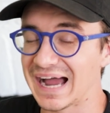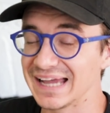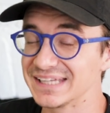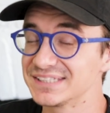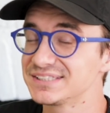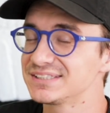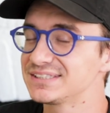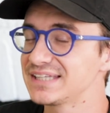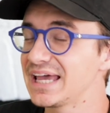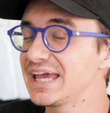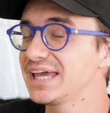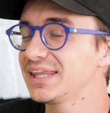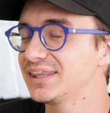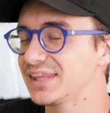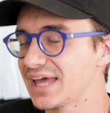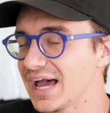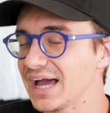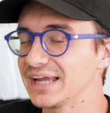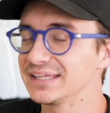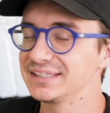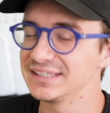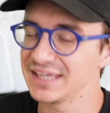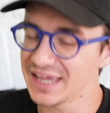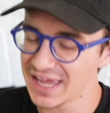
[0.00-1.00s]
I say
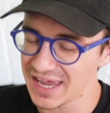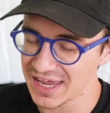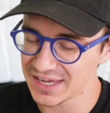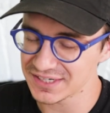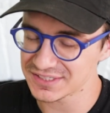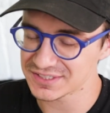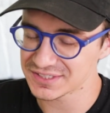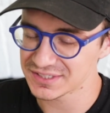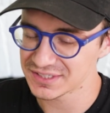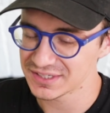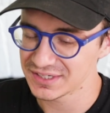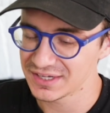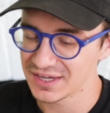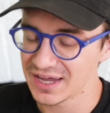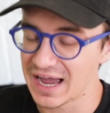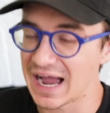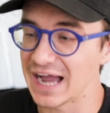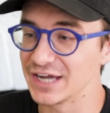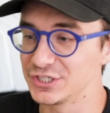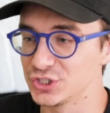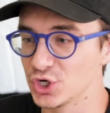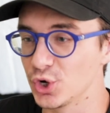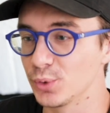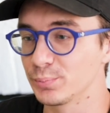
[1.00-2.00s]
that, yet
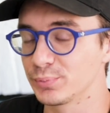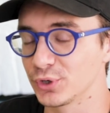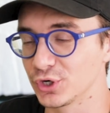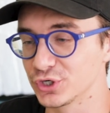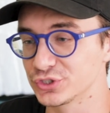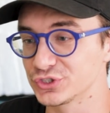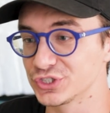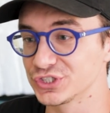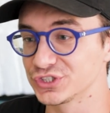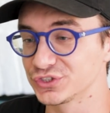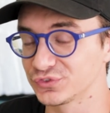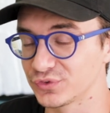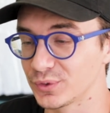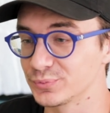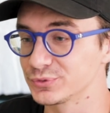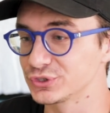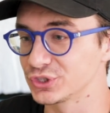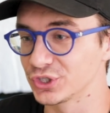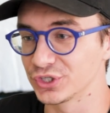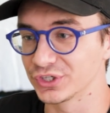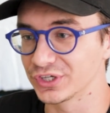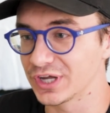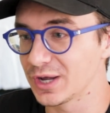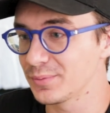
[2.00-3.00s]
I don't purchase from
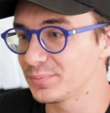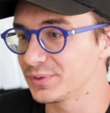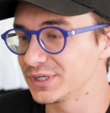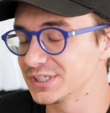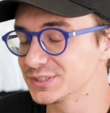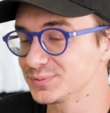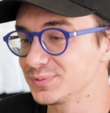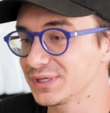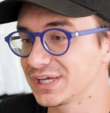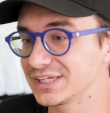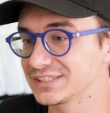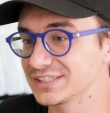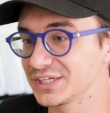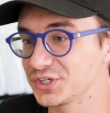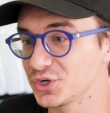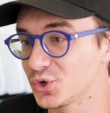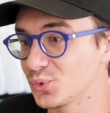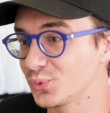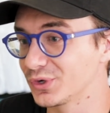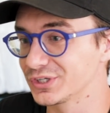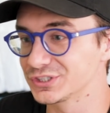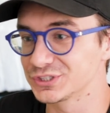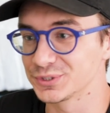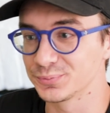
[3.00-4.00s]
certain companies because I
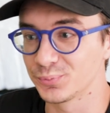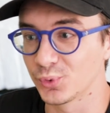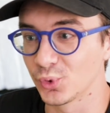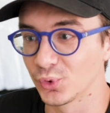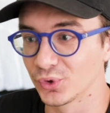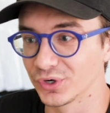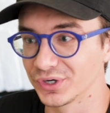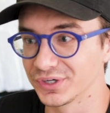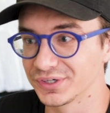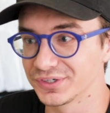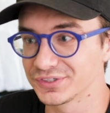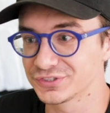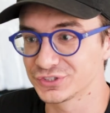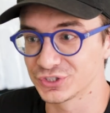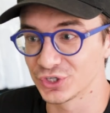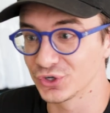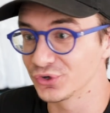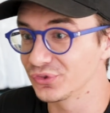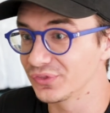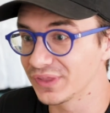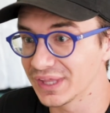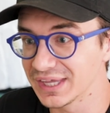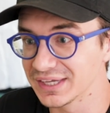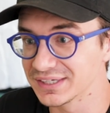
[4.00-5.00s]
don't want to support
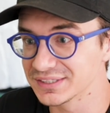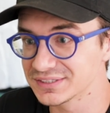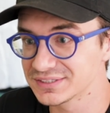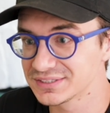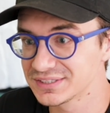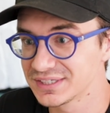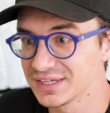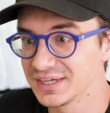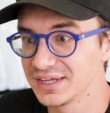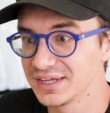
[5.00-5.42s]
certain things.